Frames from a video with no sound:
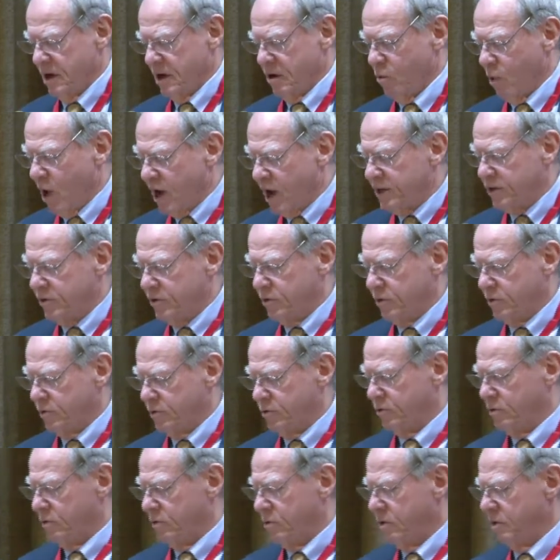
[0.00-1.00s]
What to
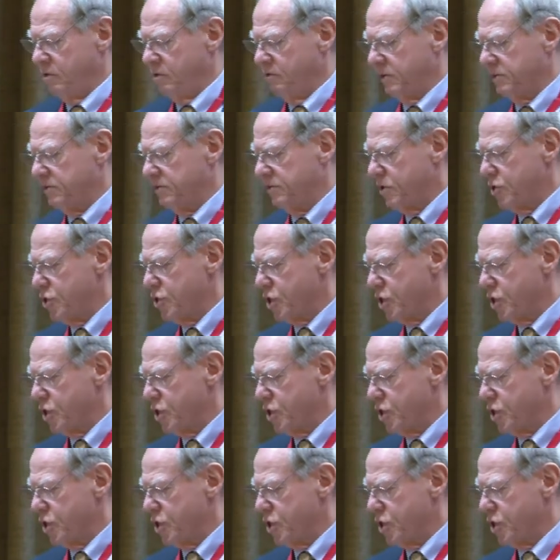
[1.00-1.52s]
do with the